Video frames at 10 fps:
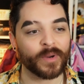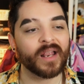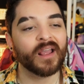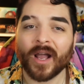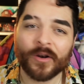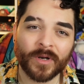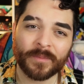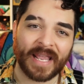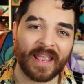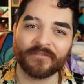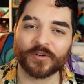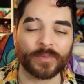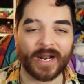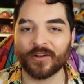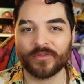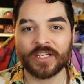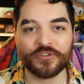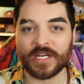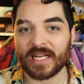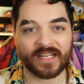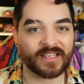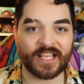but I don't want to be hateful, but I don't think she needed to